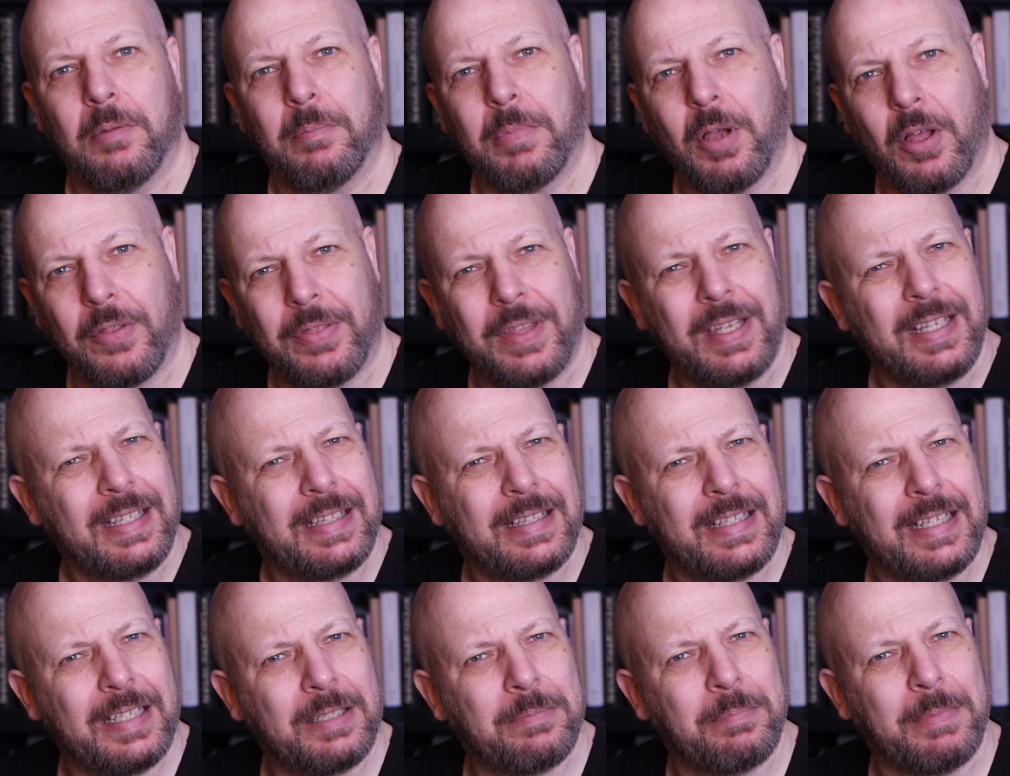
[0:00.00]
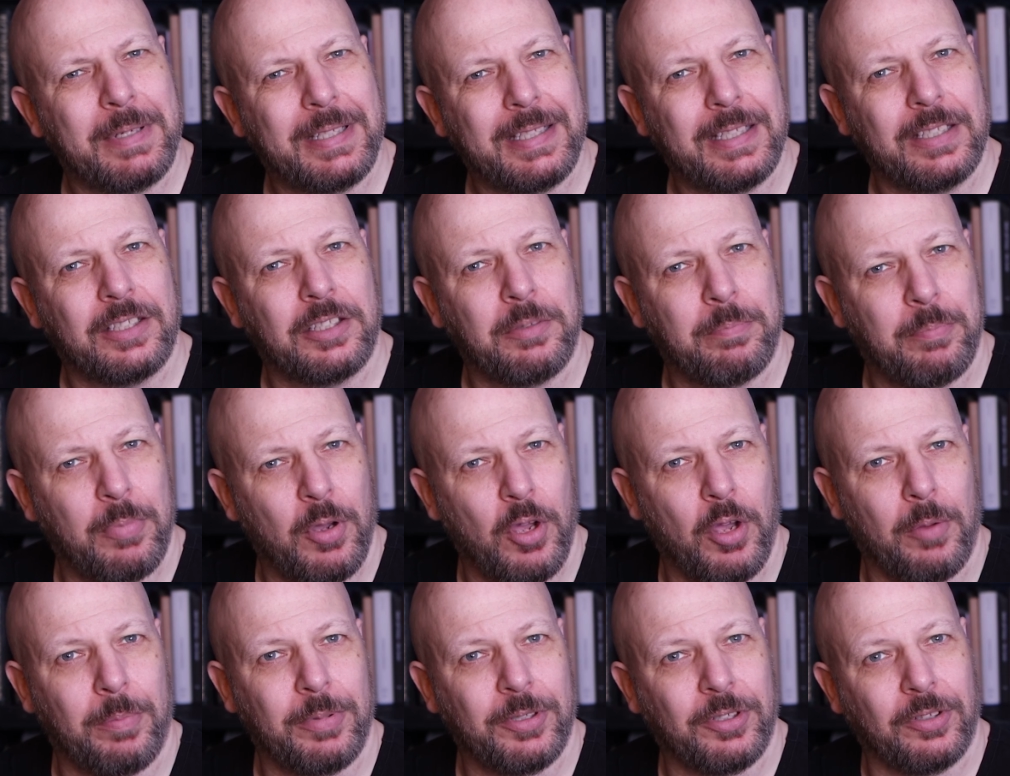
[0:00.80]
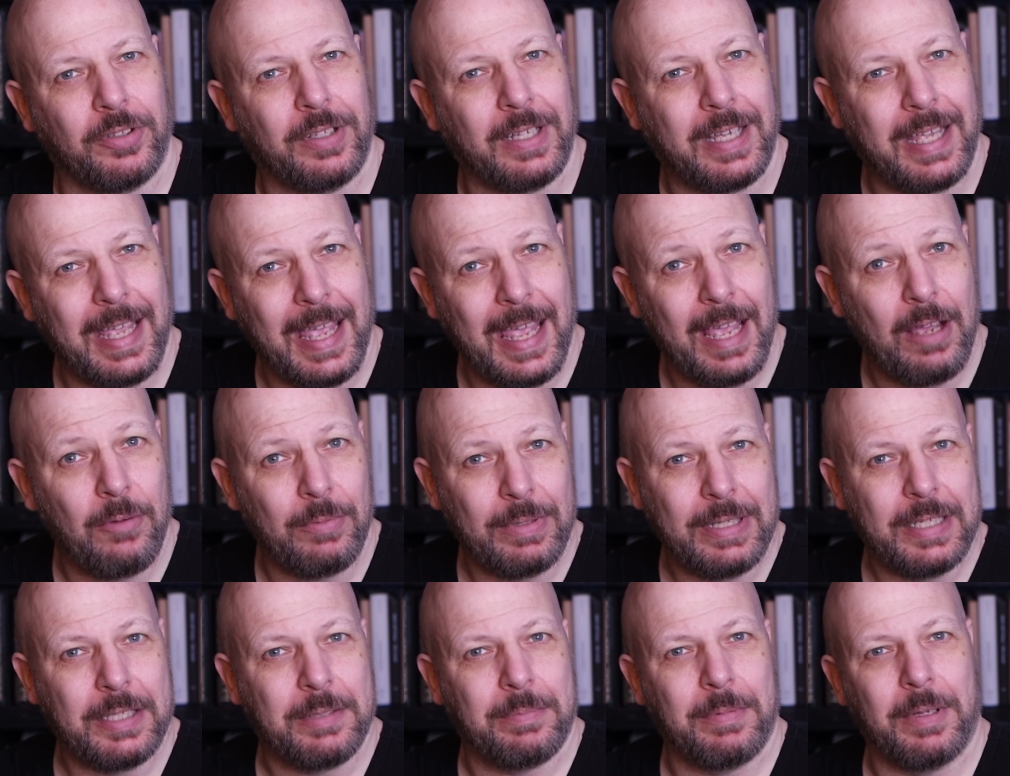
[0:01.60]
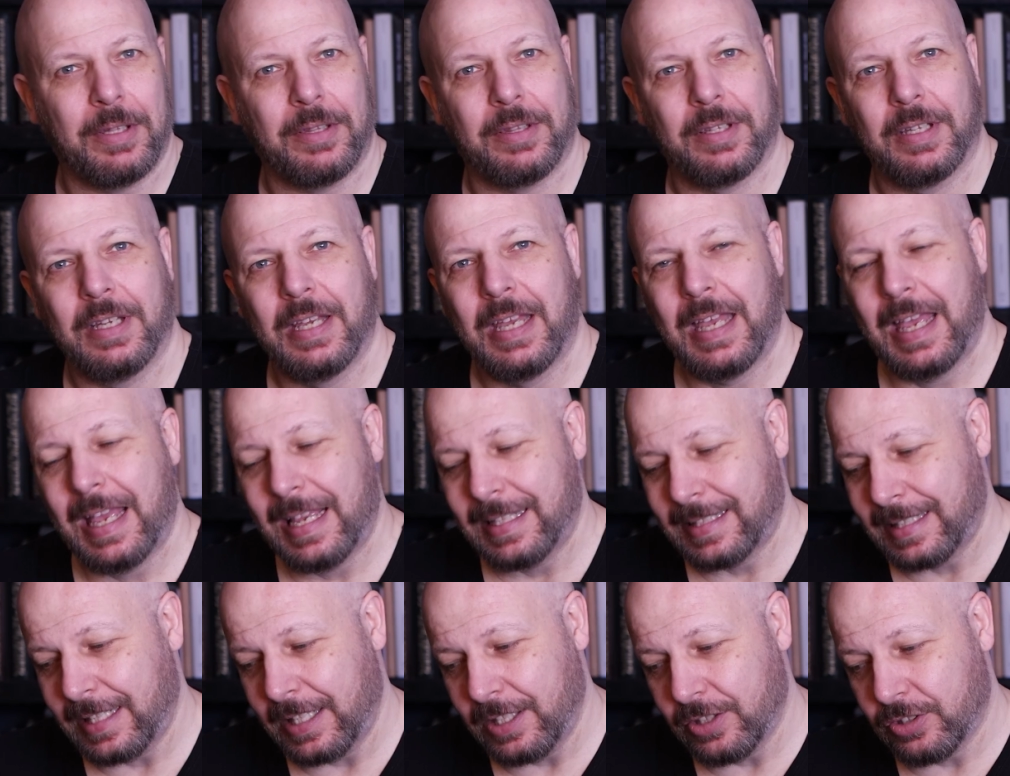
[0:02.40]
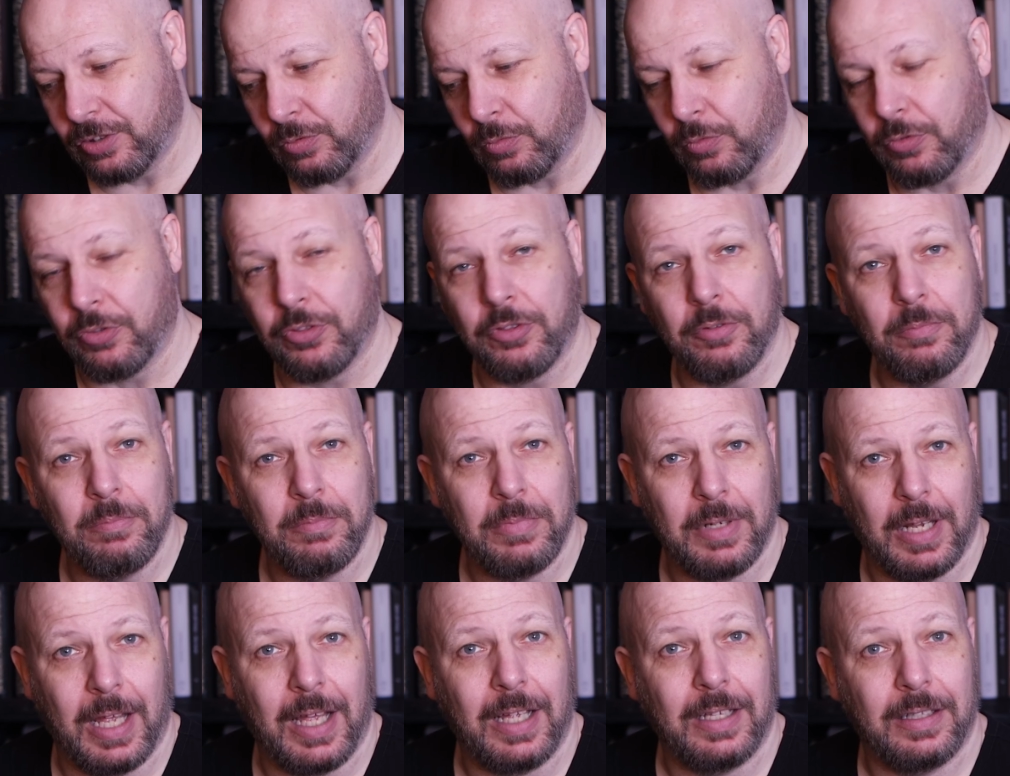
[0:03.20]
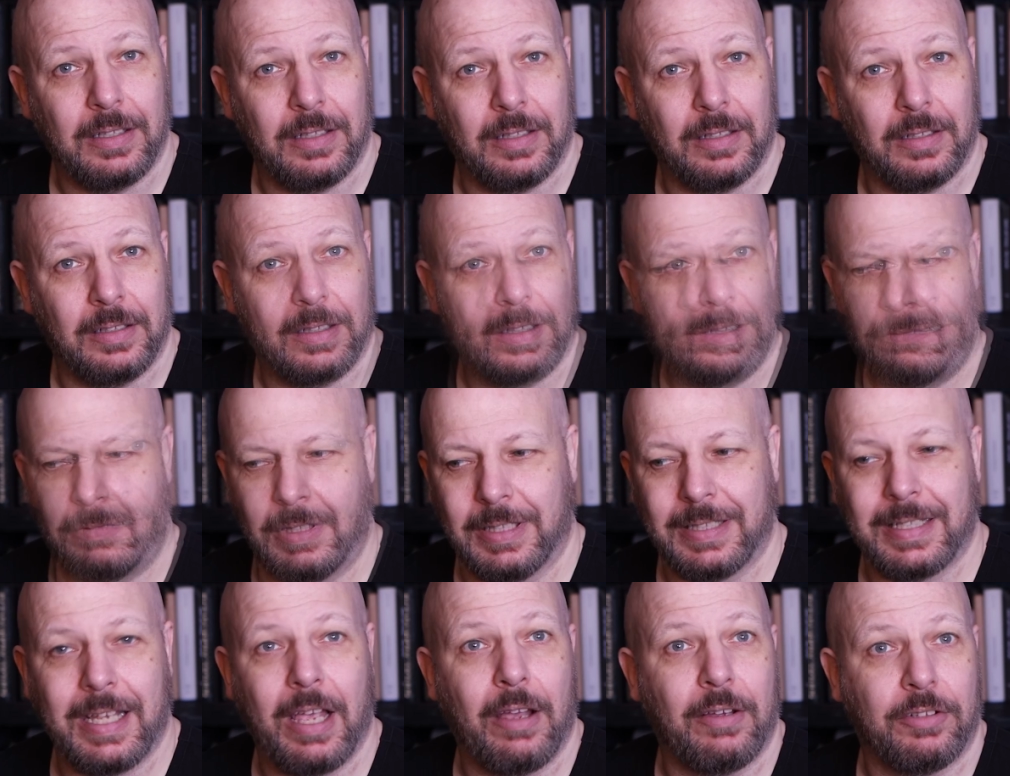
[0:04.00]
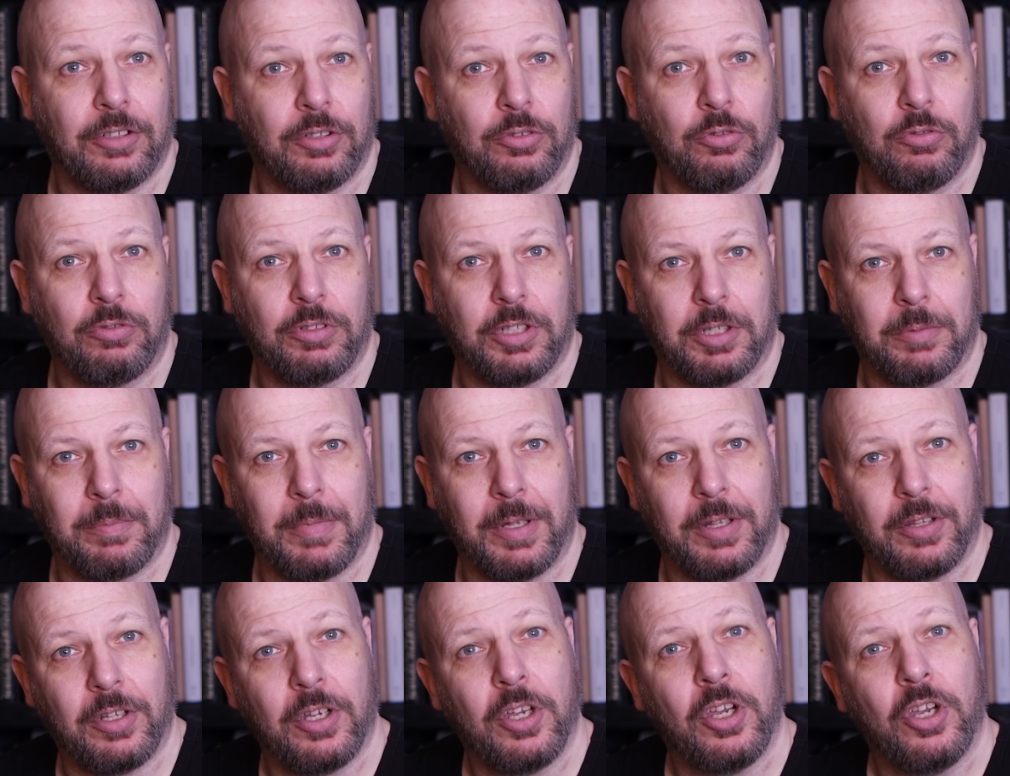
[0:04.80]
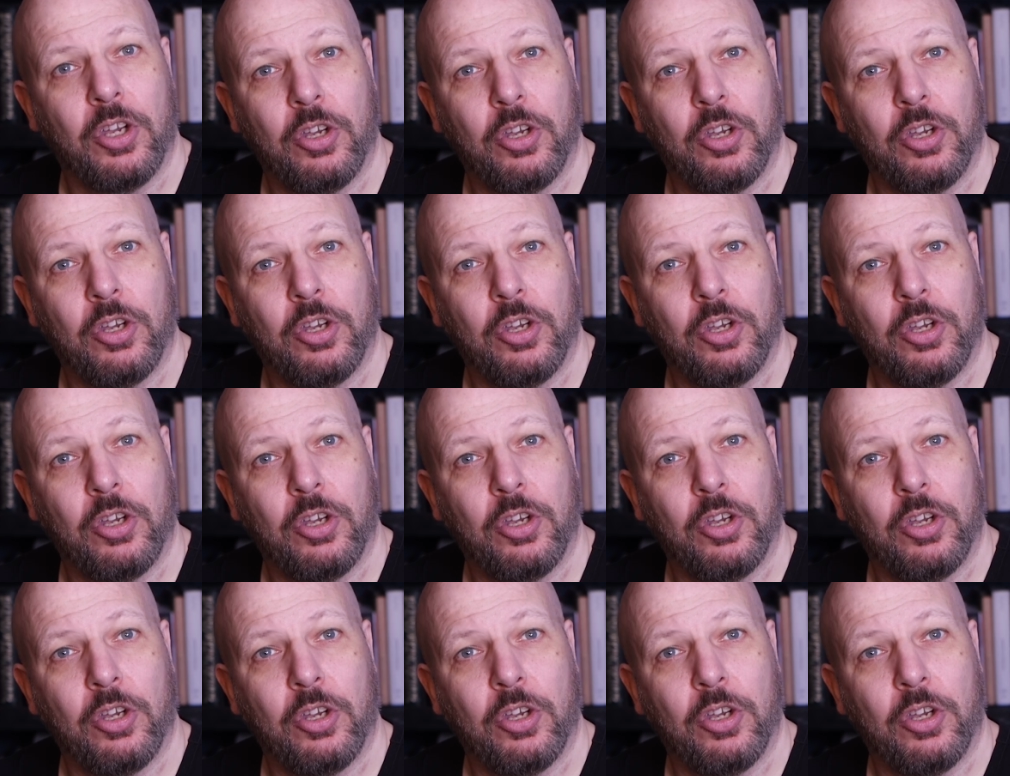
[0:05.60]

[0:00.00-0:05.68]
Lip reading: I think this misses the purpose of the cow in this myth, as it is Althumbla, this cow in the Nordic myth,